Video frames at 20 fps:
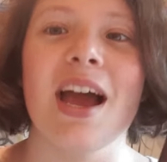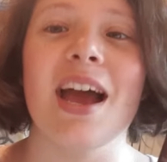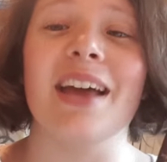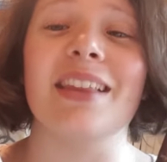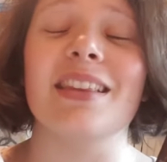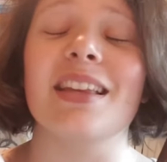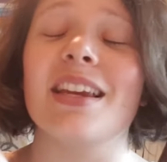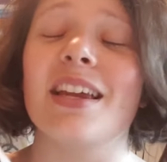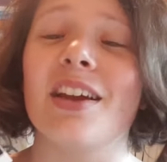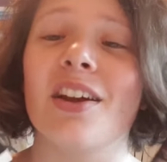
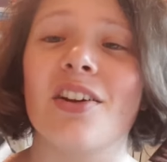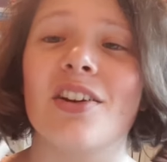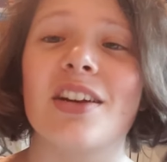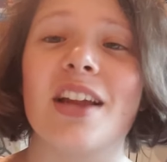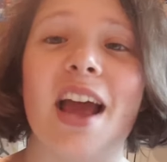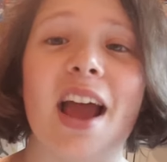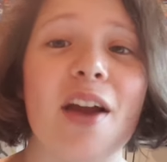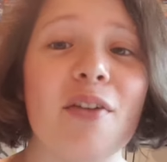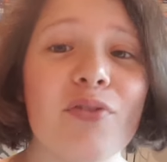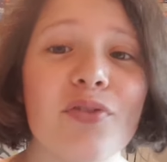And then I
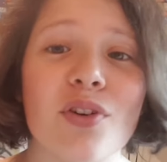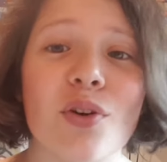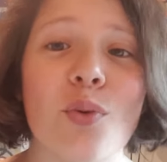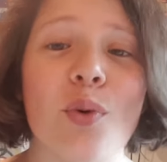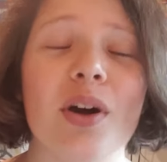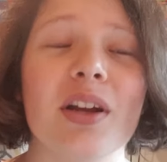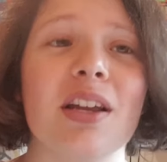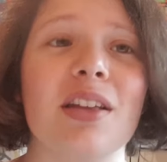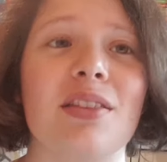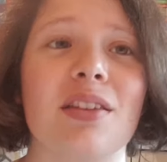heard
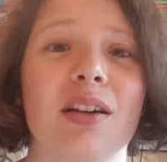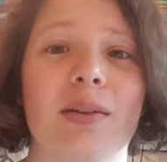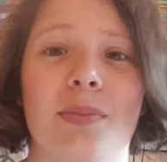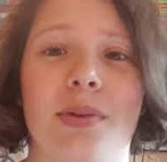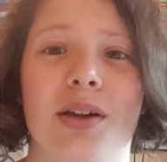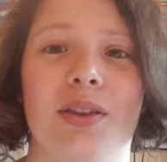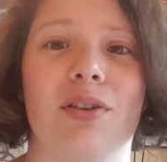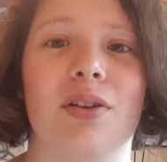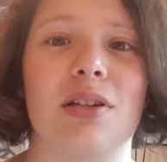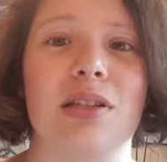everyone and their
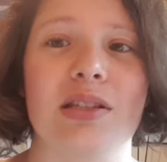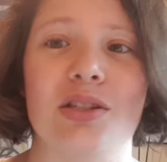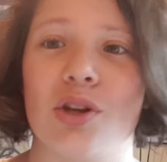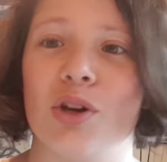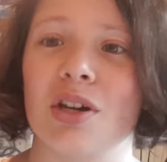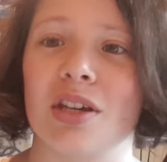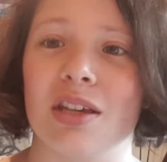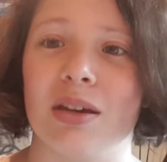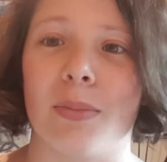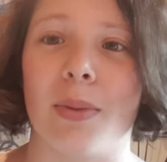mothers
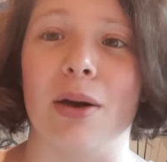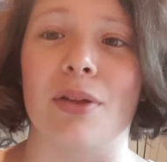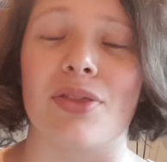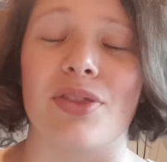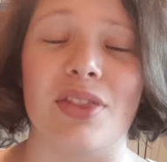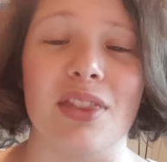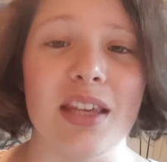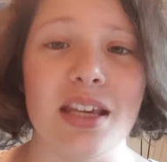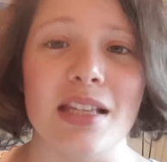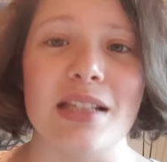talking
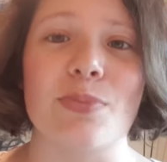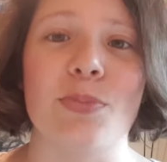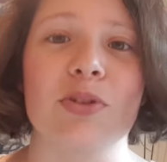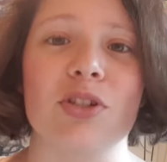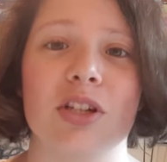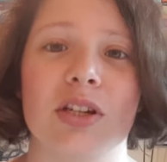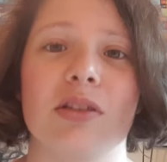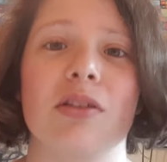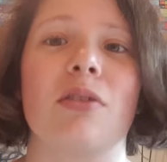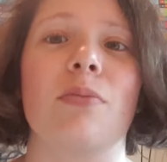about these
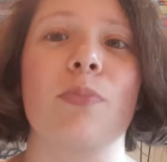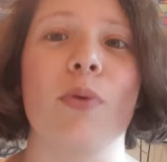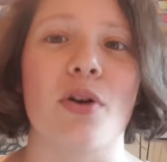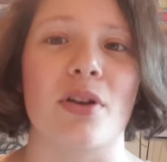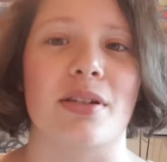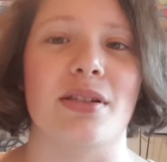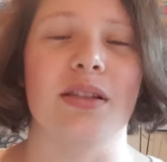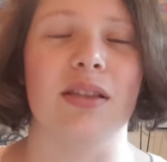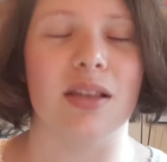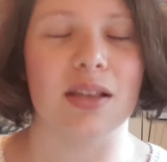particular
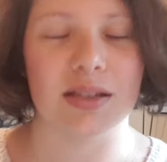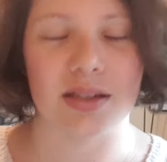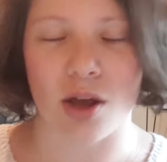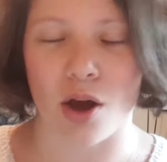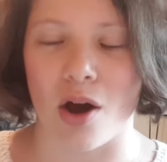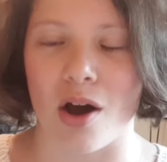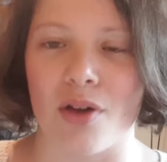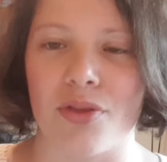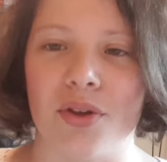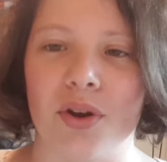books, this
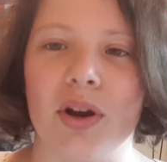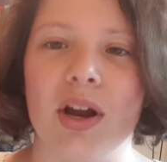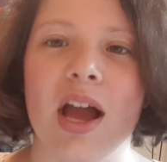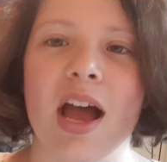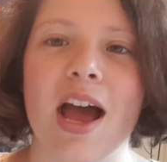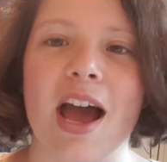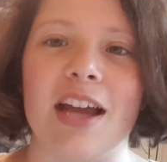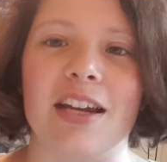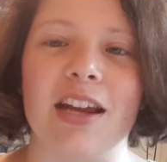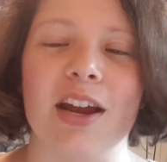author,
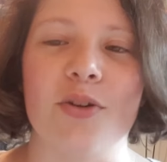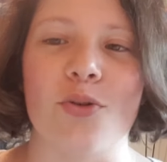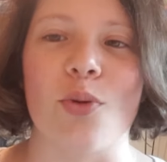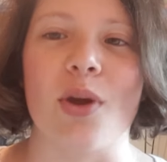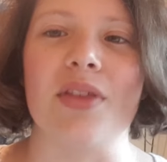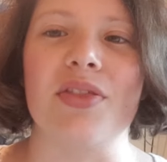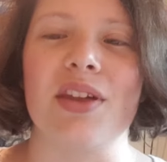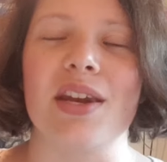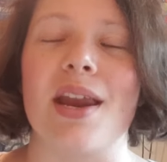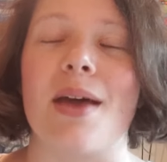and I
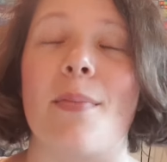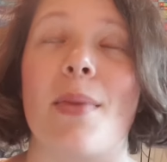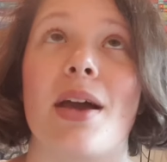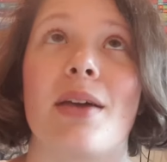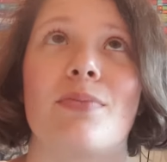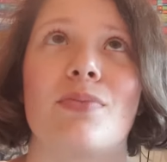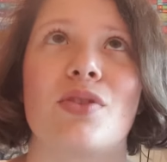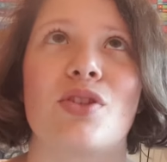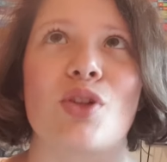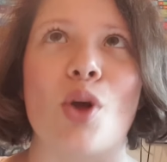read them, and
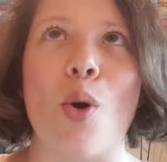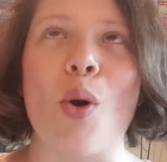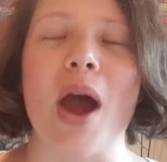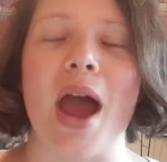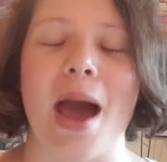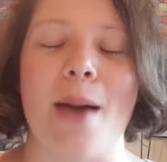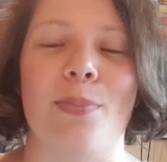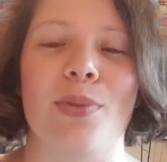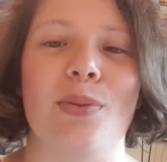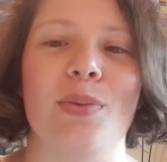I'm so
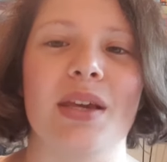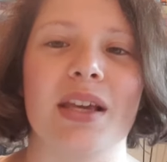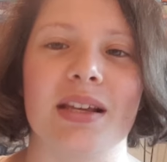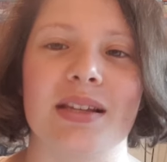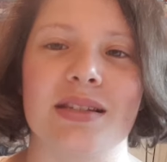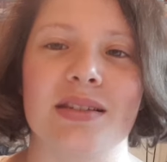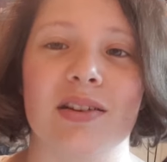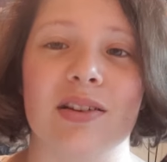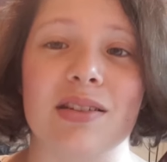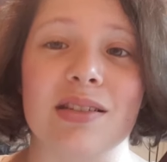happy
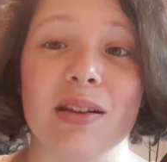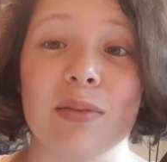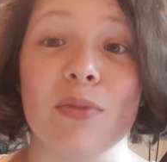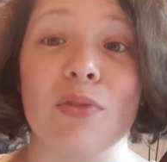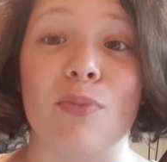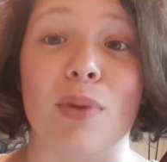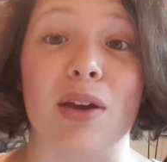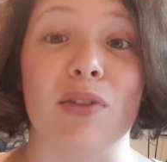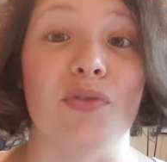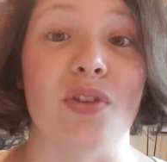because they are some
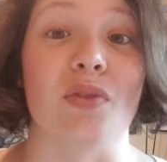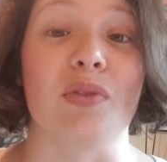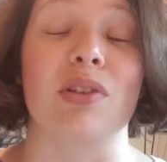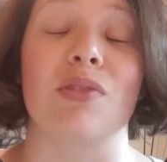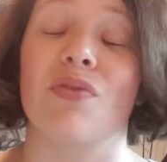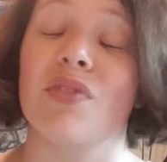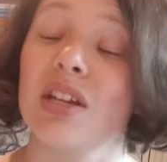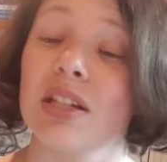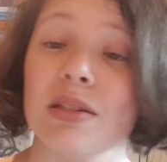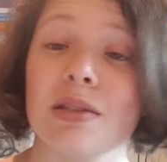of my
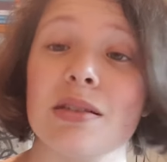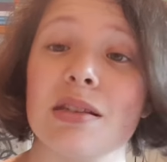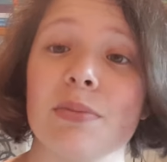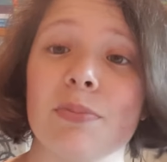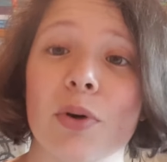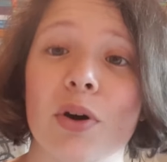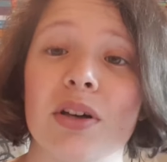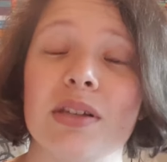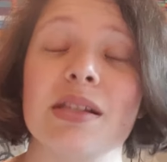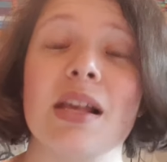favorite fantasy
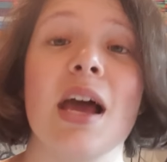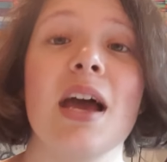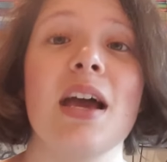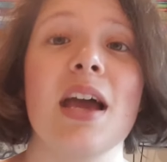books.